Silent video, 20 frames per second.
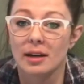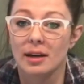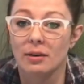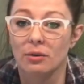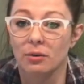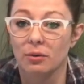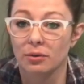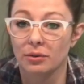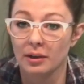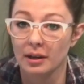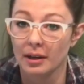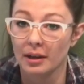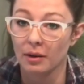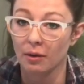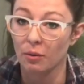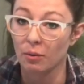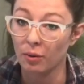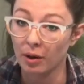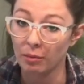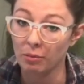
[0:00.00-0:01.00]
and only
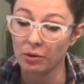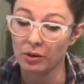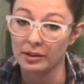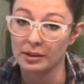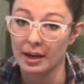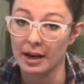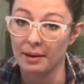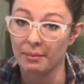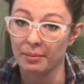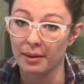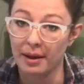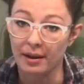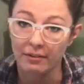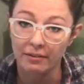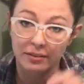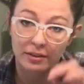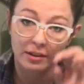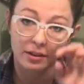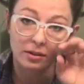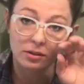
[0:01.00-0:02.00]
1 more tab left.
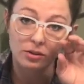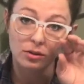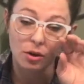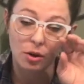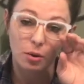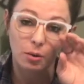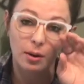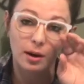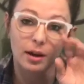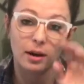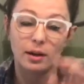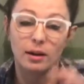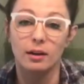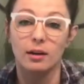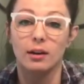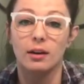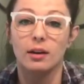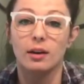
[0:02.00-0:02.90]
So in